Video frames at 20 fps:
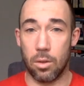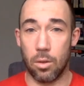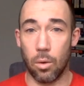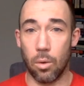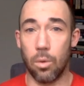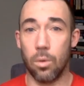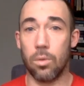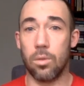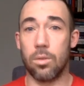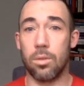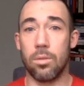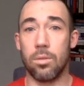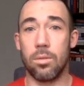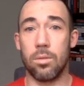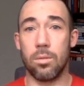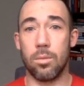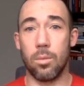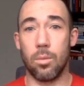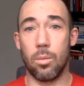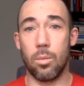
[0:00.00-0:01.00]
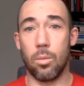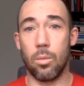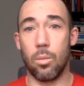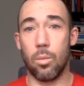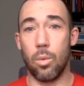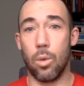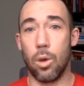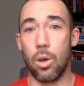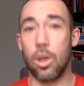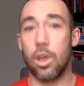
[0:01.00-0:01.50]
don't
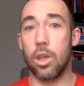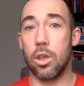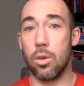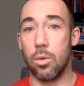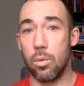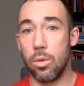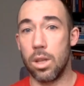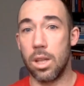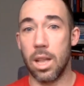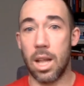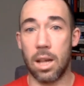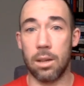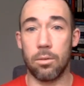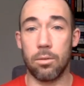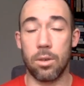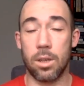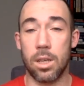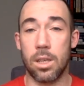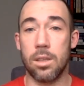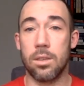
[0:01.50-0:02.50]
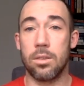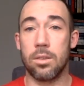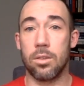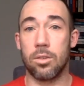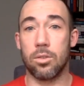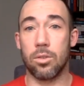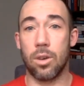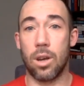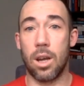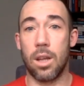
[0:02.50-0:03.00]
work unilaterally to
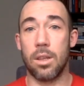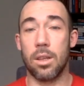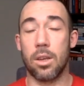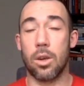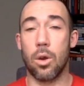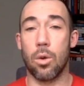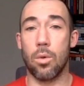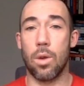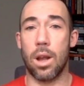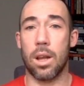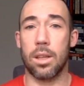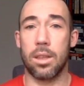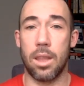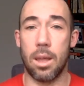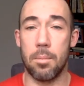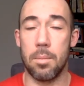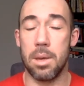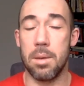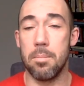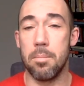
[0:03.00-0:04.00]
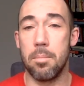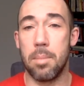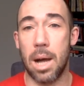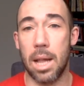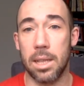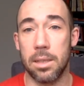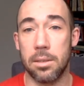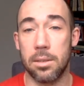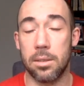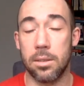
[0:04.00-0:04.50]
try and correct them
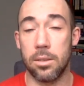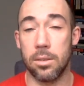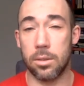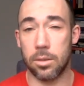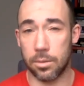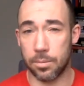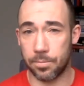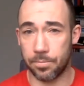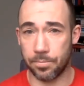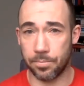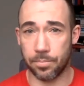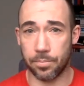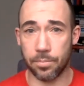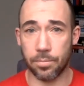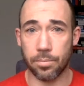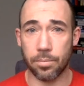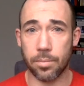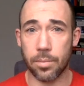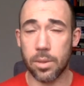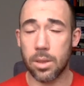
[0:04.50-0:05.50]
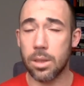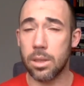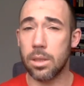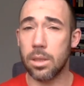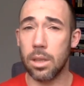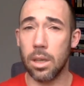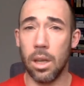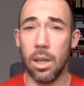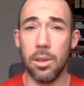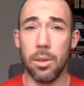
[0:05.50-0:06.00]
imbalances
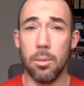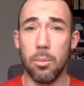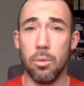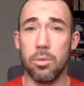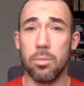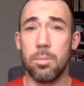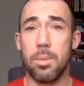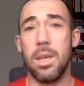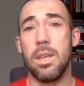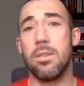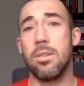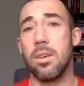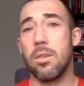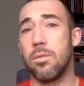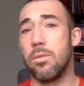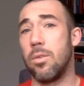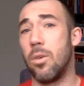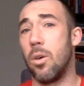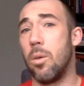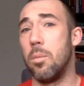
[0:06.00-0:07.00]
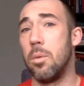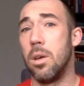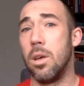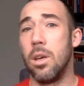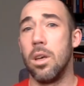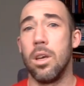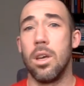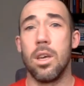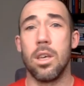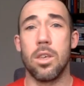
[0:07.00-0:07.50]
at the most basic form,
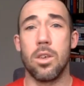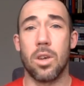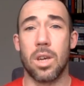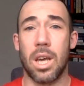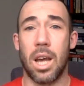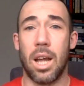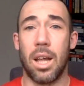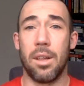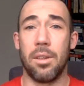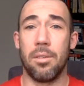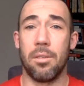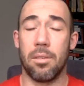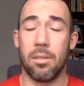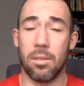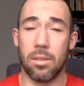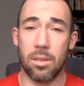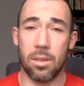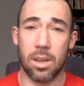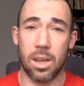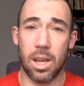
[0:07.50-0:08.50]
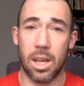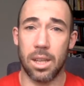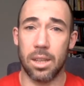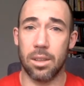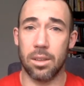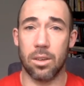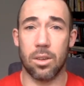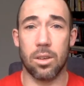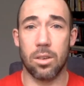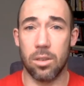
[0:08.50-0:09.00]
you can you can
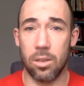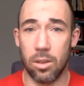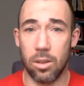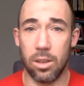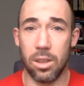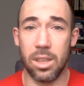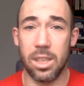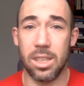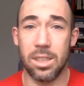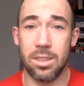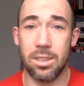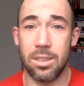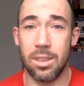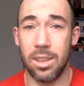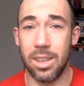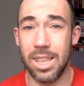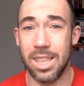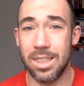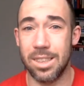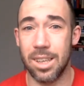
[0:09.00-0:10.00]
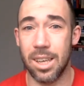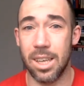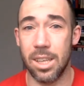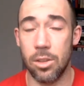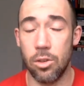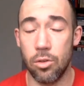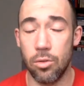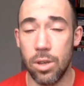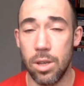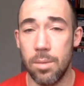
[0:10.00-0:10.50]
lead lead to
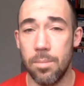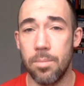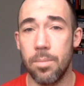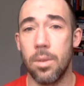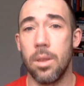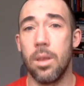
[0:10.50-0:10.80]
injury,